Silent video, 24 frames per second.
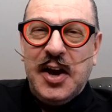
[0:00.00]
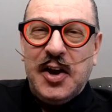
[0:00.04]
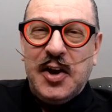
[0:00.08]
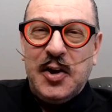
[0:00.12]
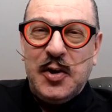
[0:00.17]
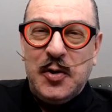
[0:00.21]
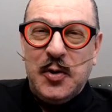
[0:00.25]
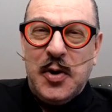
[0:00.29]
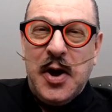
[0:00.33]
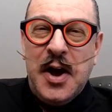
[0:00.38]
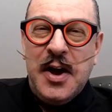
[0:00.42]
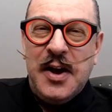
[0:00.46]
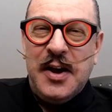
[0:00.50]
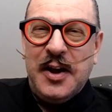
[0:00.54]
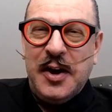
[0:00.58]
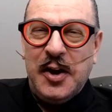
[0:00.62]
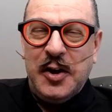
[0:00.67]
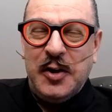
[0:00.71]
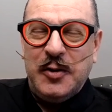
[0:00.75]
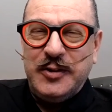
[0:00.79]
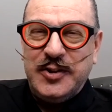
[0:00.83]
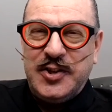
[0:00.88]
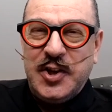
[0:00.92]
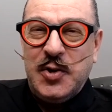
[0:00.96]
who
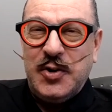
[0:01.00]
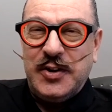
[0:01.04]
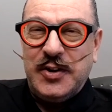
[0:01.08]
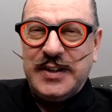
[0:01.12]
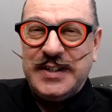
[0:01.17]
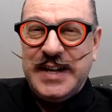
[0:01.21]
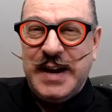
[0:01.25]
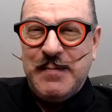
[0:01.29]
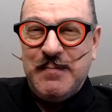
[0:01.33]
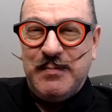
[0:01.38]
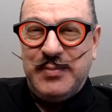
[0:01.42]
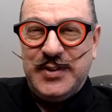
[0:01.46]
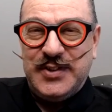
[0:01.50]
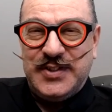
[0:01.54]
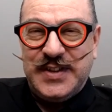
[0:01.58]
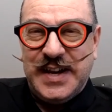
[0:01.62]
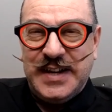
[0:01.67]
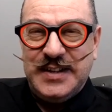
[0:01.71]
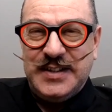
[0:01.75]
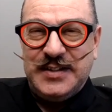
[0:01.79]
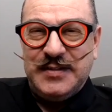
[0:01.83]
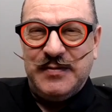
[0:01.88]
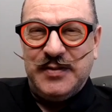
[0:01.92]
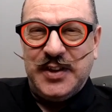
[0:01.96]
took
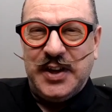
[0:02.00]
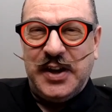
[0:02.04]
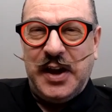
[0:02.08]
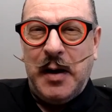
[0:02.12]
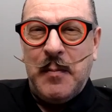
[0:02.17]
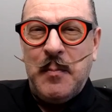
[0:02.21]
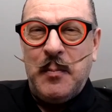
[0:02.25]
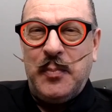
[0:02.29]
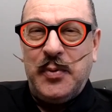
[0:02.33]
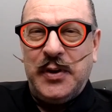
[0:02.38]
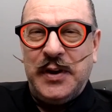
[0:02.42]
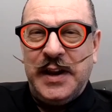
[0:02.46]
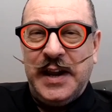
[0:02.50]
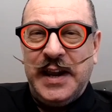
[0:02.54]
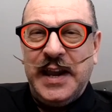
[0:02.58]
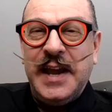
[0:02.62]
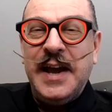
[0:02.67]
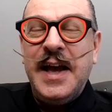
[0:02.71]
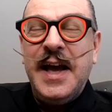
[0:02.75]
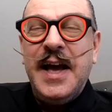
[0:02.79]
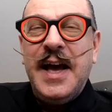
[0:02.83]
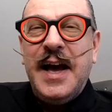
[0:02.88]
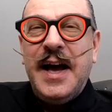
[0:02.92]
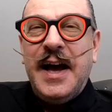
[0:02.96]
10% of the company,
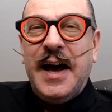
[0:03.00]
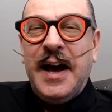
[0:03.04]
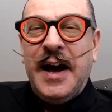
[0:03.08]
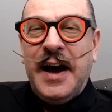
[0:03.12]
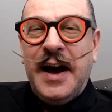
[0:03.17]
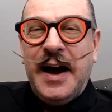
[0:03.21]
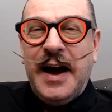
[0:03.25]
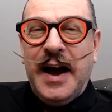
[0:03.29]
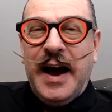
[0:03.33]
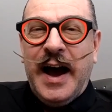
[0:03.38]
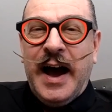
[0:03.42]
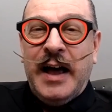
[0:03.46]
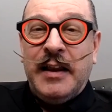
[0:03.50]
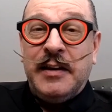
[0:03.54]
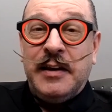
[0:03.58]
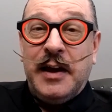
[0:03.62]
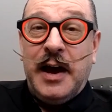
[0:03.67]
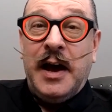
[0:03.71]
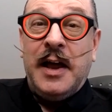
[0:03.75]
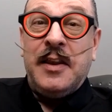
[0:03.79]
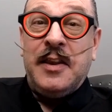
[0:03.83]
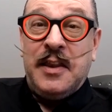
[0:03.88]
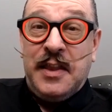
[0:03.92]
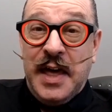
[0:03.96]

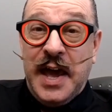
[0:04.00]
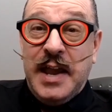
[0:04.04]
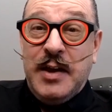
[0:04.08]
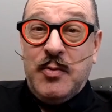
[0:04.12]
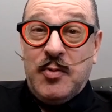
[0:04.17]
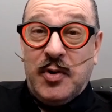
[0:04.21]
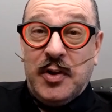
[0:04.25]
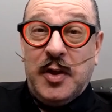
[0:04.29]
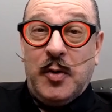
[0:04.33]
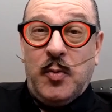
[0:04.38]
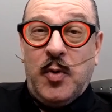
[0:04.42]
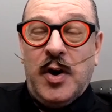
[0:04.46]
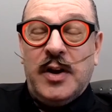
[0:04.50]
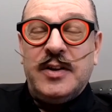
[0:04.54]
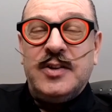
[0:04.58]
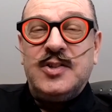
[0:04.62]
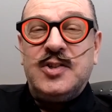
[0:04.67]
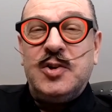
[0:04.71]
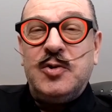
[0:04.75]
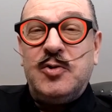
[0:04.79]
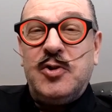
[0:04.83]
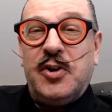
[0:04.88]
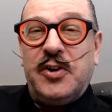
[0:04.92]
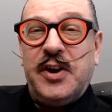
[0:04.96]
and they were the
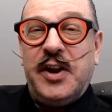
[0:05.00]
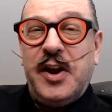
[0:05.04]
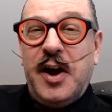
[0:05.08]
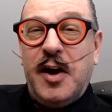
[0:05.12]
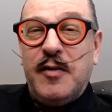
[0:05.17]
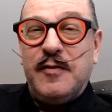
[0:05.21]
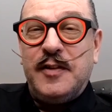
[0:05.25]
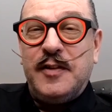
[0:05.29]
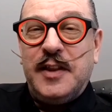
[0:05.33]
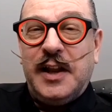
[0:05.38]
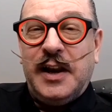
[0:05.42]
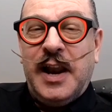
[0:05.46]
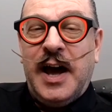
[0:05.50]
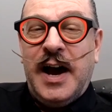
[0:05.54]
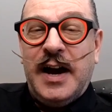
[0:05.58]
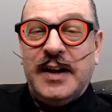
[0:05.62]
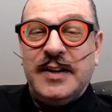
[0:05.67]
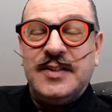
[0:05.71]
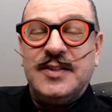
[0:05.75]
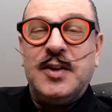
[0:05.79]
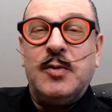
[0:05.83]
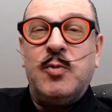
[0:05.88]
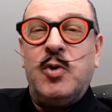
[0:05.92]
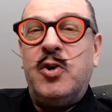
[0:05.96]
ones who got it over the
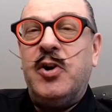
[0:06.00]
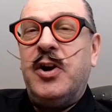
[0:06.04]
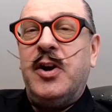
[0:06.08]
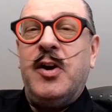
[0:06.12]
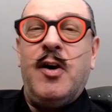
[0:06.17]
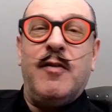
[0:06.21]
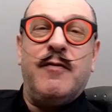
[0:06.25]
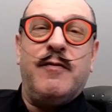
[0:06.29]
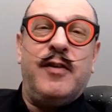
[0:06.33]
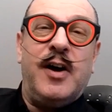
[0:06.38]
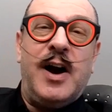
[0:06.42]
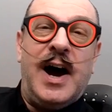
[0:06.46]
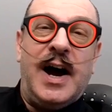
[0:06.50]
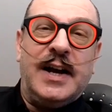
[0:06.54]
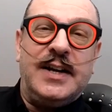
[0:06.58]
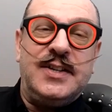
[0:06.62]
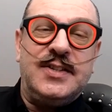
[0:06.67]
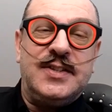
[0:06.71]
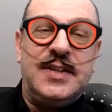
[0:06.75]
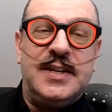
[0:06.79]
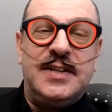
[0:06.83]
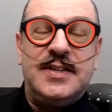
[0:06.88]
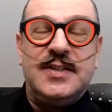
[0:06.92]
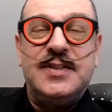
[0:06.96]
line. So were it not for
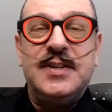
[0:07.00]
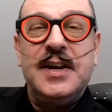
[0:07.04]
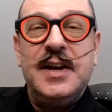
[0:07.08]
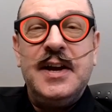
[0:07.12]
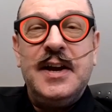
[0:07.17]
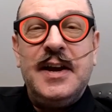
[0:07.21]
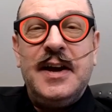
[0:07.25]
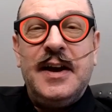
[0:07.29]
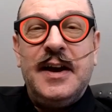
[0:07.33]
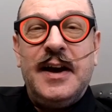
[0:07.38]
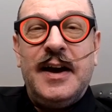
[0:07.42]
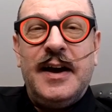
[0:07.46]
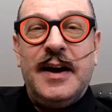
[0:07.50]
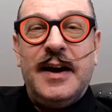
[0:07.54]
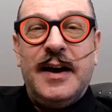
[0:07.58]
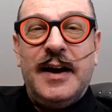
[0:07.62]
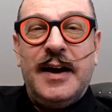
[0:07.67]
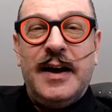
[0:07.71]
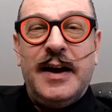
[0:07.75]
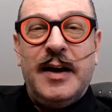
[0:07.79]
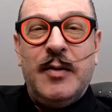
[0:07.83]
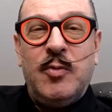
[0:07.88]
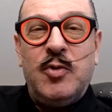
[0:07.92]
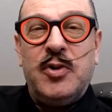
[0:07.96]
ISIS,
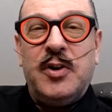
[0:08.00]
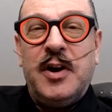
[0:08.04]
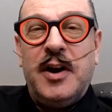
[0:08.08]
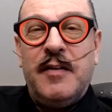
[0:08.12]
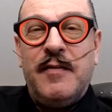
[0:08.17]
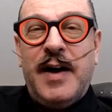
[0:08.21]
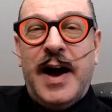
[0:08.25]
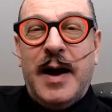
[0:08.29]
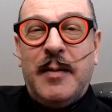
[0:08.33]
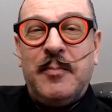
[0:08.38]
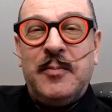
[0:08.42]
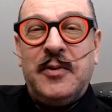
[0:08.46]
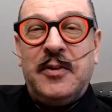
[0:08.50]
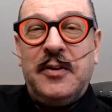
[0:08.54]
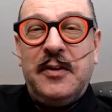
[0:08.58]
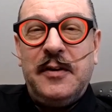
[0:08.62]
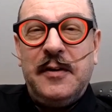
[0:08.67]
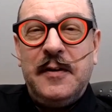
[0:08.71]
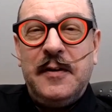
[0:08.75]
it wouldn't have happened.